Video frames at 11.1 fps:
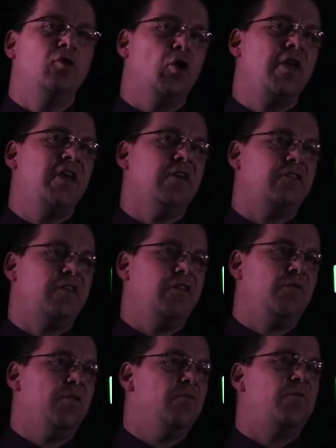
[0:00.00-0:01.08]
looking at
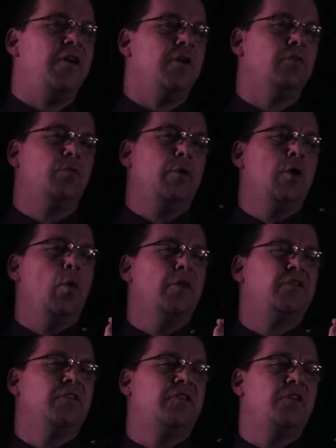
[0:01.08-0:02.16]
significant figures, we
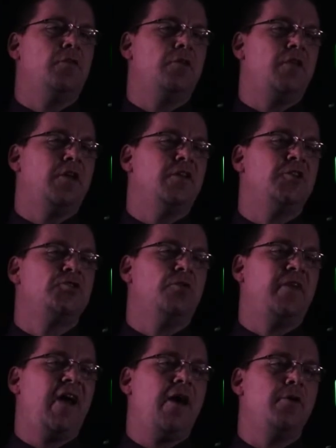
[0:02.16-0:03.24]
always consider the initial
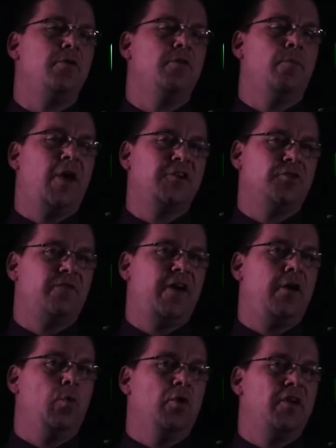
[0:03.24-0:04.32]
value, the measured
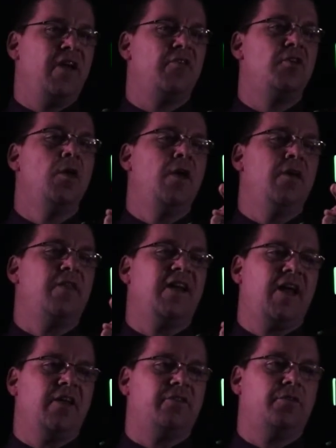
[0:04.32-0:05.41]
value we're given. That
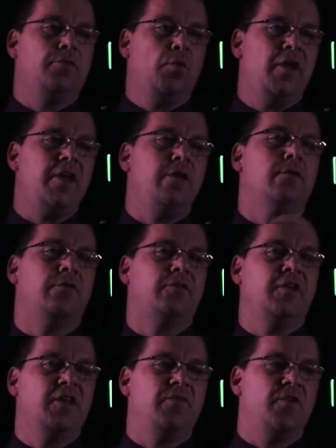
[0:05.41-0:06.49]
has 3
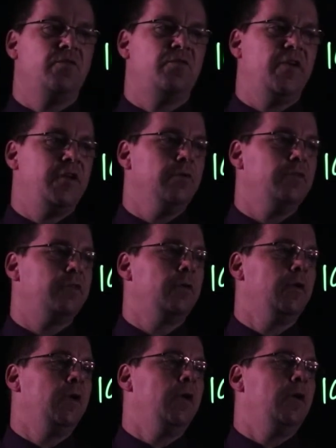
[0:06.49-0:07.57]
significant figures.
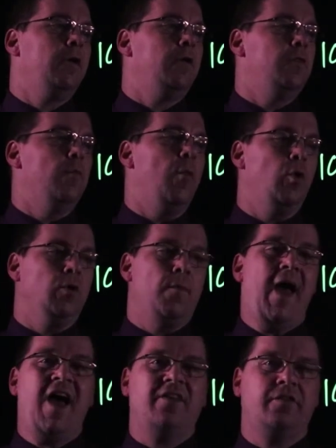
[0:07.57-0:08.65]
The molar
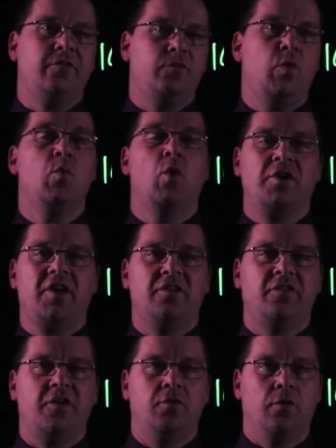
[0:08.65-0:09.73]
masses we want to
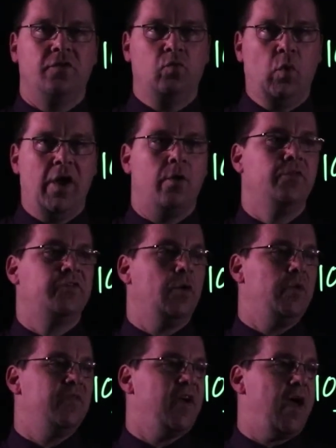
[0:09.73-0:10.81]
consider as well. So
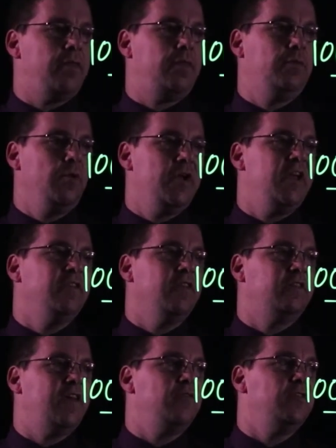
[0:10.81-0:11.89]
we've got 3 in the
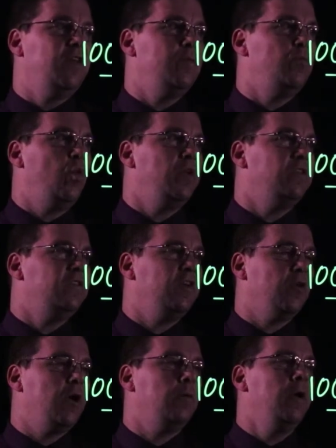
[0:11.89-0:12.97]

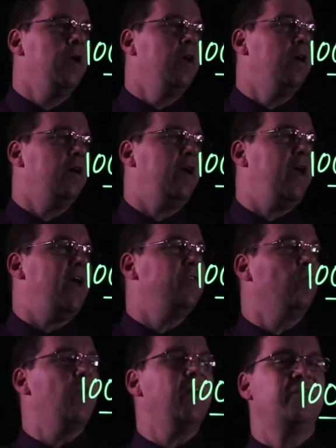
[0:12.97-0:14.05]
17.0. And the
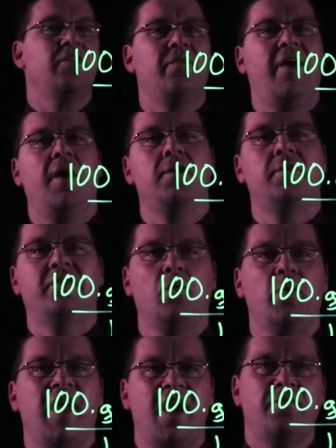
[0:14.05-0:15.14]
rest of the values that
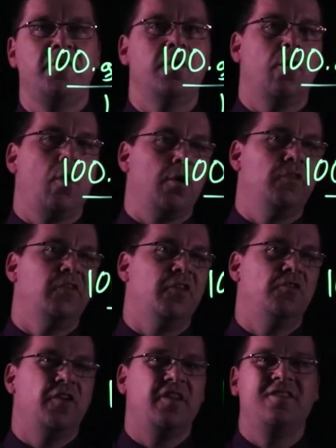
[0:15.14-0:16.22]
we have here are
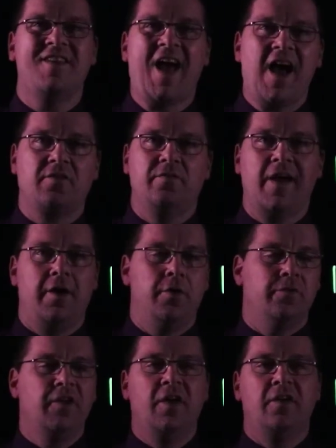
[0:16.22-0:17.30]
considered exact
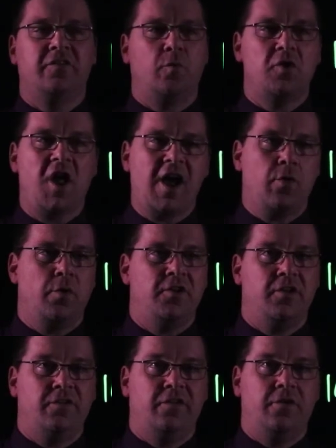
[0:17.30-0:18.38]
values, so we're not going to
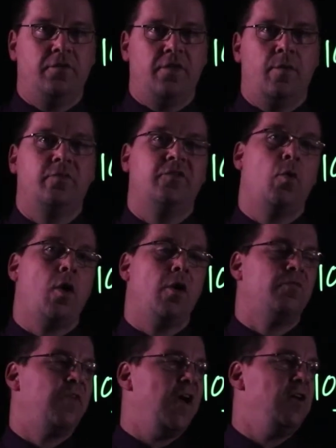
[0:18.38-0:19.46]
consider them. So our
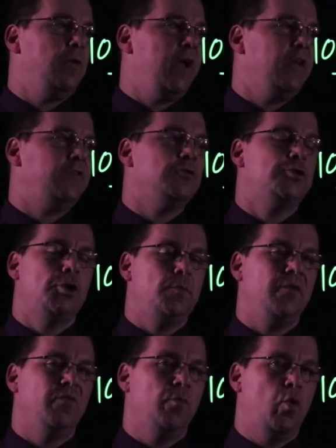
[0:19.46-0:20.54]
final answer should be
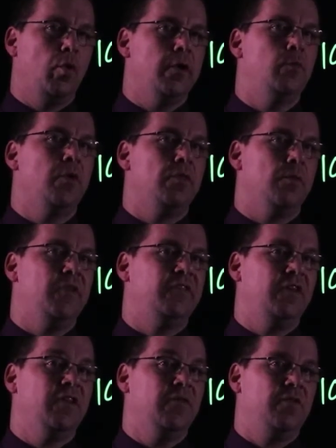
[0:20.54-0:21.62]
reported with 3
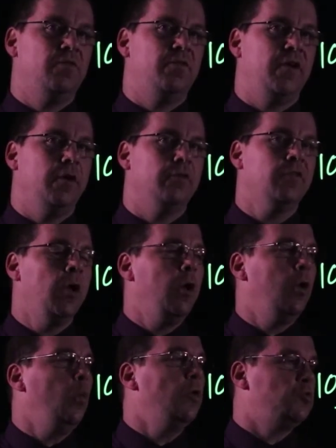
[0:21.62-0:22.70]
significant figures,
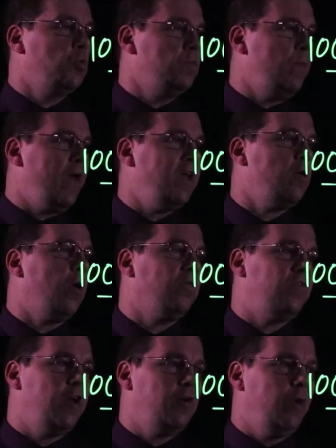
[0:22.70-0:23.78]
which would make our
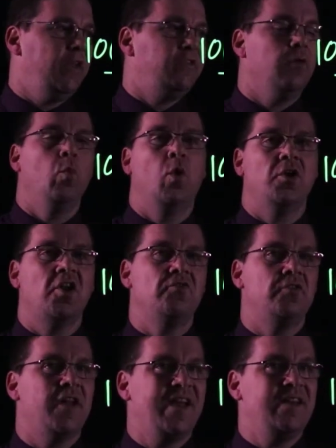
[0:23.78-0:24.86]
final answer
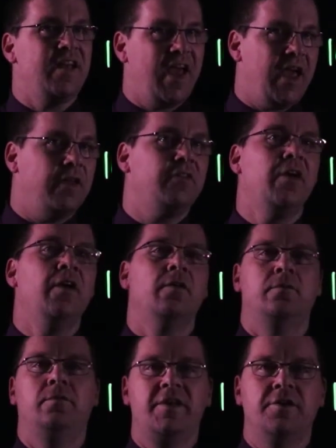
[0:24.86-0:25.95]
198
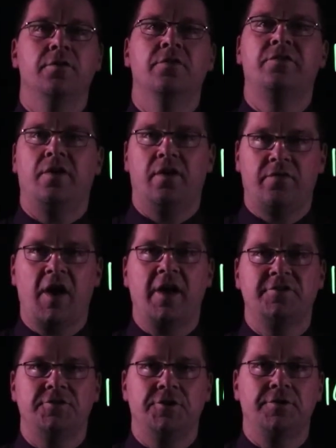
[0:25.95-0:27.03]
liters of
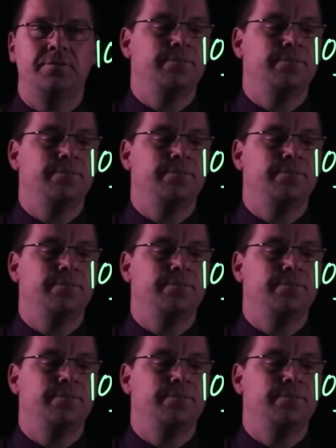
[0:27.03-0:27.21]
hydrogen.